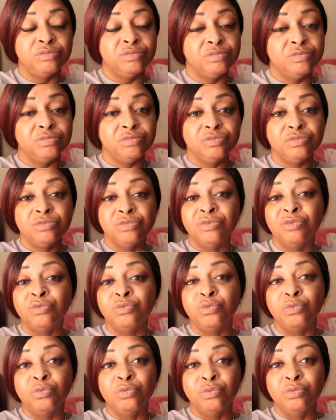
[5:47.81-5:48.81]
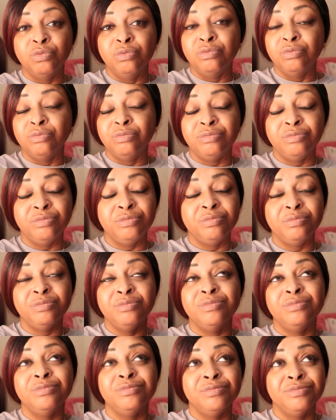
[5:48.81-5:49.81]

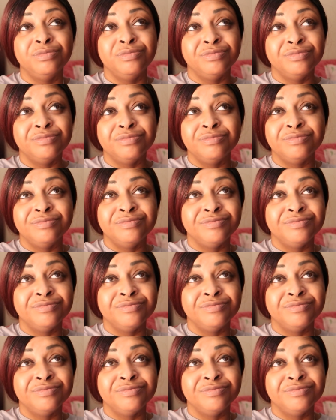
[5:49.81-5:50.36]
Nobody speaks.